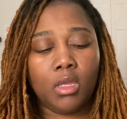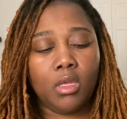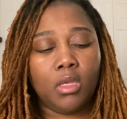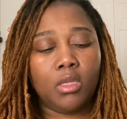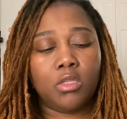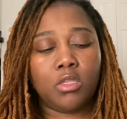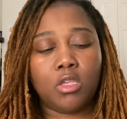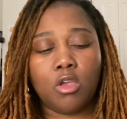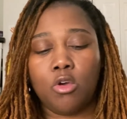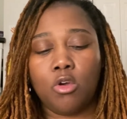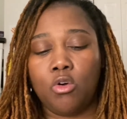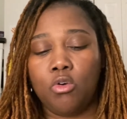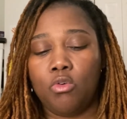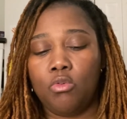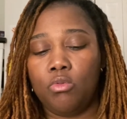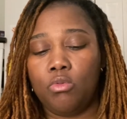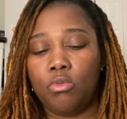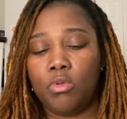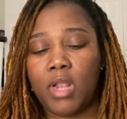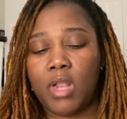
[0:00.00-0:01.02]

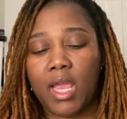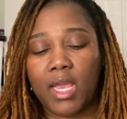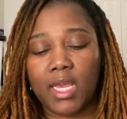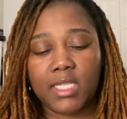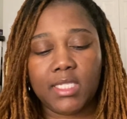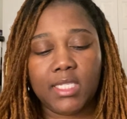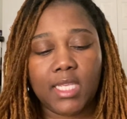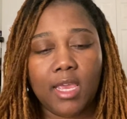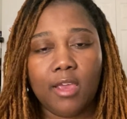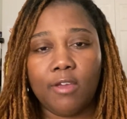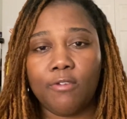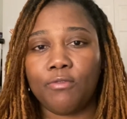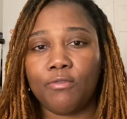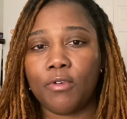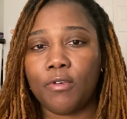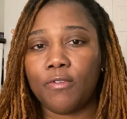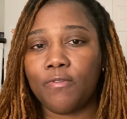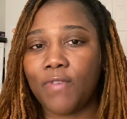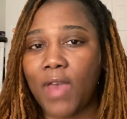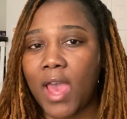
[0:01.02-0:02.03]
So, like I said,
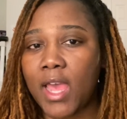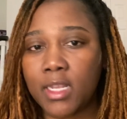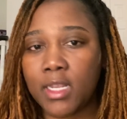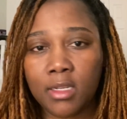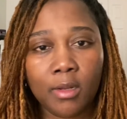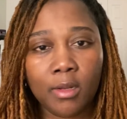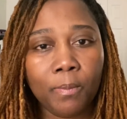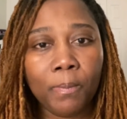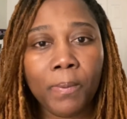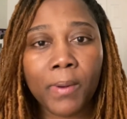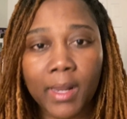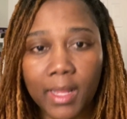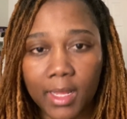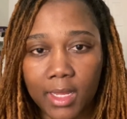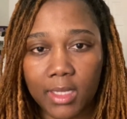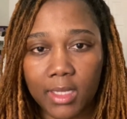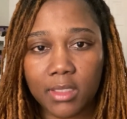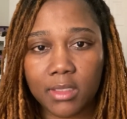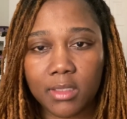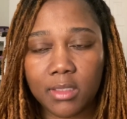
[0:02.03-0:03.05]
from finding a
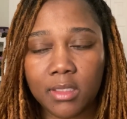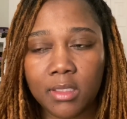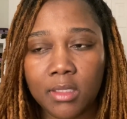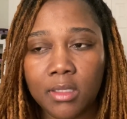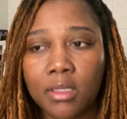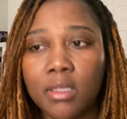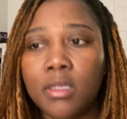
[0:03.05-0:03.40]
place